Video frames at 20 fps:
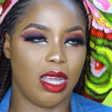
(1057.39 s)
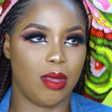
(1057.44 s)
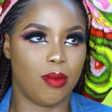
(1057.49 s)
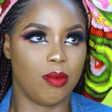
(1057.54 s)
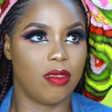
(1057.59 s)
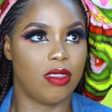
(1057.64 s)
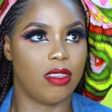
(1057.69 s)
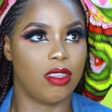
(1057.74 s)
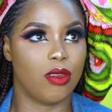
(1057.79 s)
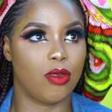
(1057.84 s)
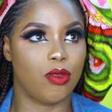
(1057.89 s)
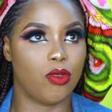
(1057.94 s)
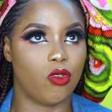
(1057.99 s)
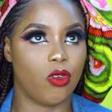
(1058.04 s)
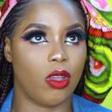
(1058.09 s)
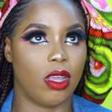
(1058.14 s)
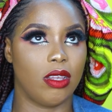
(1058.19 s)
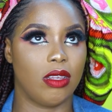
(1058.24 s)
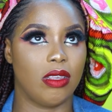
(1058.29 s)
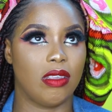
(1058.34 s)
I'm still
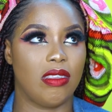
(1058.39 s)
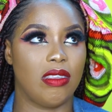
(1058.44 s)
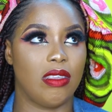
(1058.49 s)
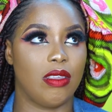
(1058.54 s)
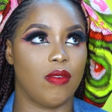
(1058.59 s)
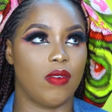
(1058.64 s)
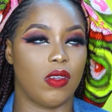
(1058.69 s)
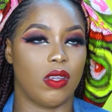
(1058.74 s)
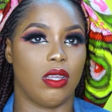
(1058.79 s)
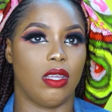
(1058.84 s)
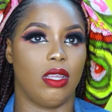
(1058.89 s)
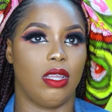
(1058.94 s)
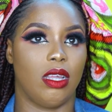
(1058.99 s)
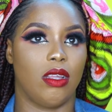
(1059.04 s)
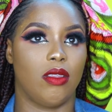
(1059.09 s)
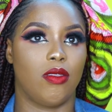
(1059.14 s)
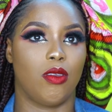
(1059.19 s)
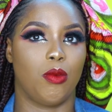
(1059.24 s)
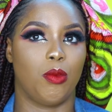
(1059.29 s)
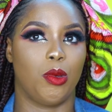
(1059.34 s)
trying to see if I can
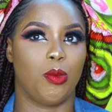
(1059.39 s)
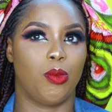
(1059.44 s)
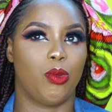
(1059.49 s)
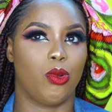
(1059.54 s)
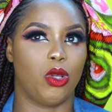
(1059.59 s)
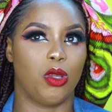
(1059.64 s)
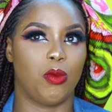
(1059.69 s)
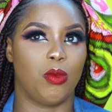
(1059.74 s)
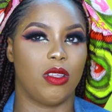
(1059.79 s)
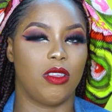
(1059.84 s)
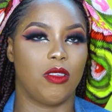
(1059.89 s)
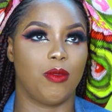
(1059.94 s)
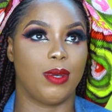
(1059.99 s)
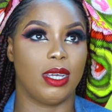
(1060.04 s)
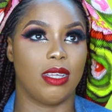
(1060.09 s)
get some employment,